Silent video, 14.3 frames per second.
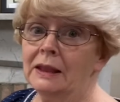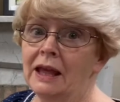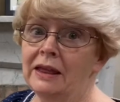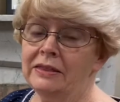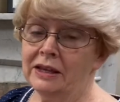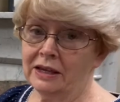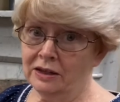
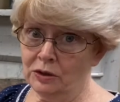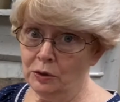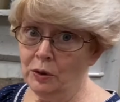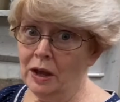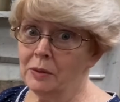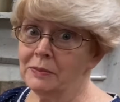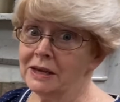And then can you
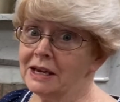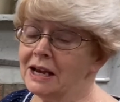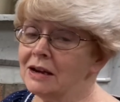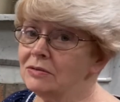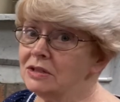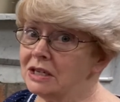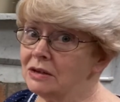help me
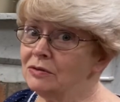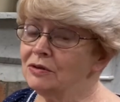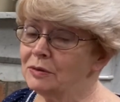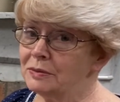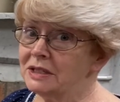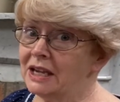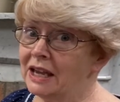count down from
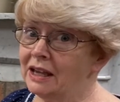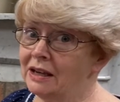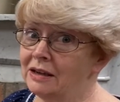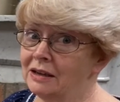10?